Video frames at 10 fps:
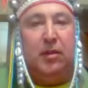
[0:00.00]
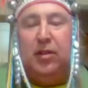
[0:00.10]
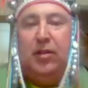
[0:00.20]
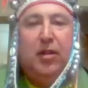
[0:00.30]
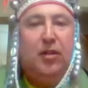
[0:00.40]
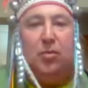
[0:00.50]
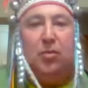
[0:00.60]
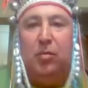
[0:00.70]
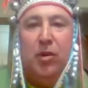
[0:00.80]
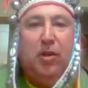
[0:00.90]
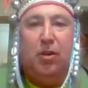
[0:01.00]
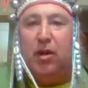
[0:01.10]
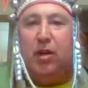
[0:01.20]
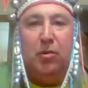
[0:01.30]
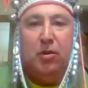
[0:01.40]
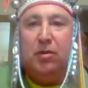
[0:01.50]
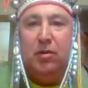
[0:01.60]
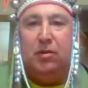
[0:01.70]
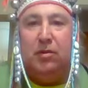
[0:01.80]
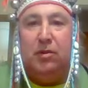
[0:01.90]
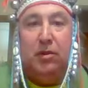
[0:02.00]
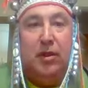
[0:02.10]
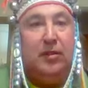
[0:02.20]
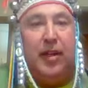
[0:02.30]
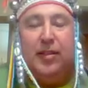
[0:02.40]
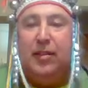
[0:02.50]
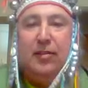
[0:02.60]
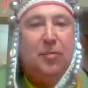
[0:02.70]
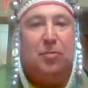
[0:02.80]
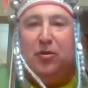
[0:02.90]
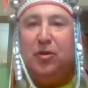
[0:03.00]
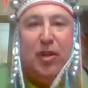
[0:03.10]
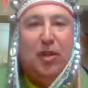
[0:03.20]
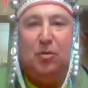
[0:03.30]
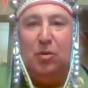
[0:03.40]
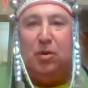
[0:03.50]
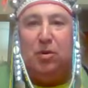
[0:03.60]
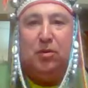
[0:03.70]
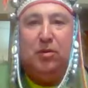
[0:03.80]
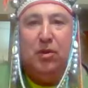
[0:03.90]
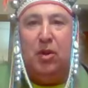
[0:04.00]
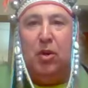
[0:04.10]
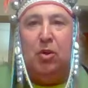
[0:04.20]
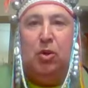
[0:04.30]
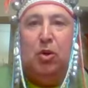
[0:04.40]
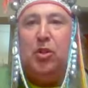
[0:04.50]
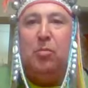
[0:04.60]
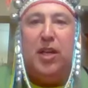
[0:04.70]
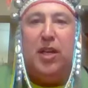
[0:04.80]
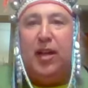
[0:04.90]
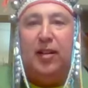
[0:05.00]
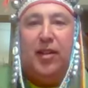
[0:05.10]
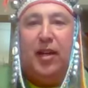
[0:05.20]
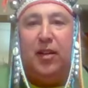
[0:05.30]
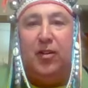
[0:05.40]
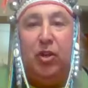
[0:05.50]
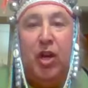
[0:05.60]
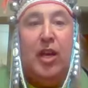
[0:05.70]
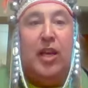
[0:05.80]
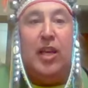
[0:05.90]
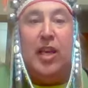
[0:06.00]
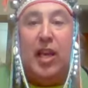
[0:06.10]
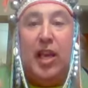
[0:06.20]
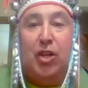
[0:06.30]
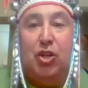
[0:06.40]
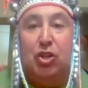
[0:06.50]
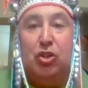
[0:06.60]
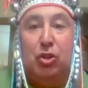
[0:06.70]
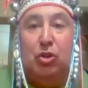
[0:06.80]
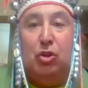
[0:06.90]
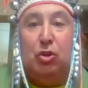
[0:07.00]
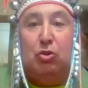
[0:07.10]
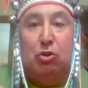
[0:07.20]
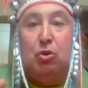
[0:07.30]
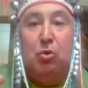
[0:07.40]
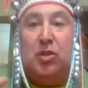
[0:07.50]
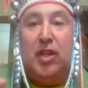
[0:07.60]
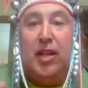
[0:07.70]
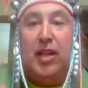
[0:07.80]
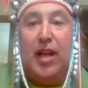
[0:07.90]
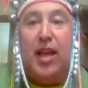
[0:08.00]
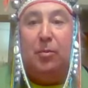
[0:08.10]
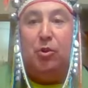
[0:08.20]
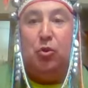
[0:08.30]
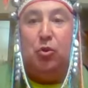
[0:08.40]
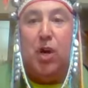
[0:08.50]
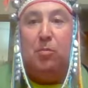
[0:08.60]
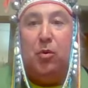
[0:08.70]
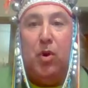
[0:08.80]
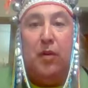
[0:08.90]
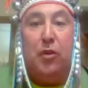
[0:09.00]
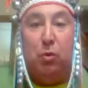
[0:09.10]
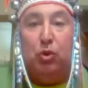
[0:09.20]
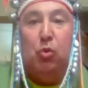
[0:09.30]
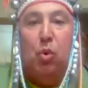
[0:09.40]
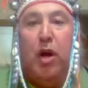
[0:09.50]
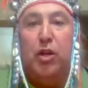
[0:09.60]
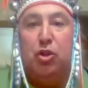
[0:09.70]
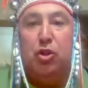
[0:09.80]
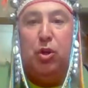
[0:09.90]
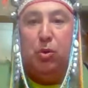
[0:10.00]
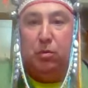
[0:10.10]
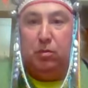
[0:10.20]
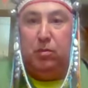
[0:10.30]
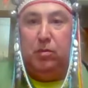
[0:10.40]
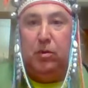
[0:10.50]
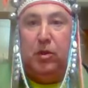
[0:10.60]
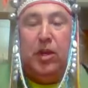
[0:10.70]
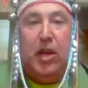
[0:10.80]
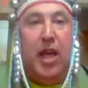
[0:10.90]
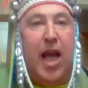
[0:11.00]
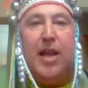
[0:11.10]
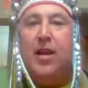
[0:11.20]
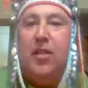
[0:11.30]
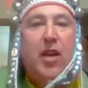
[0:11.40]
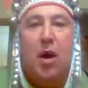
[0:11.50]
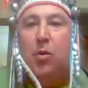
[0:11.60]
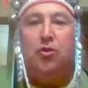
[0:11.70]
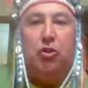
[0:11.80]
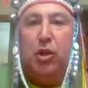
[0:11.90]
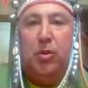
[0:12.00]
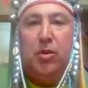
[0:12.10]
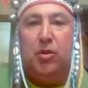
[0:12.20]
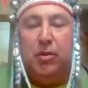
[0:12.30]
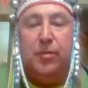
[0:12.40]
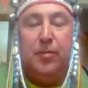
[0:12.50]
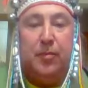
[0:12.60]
Because he doesn't want to be alone anymore. It's like the deepest thing in the world. You know what the Megillah tells us? Ish Yudi Hayab Shushan Bira. There was one Jew. How did they know he was Jewish?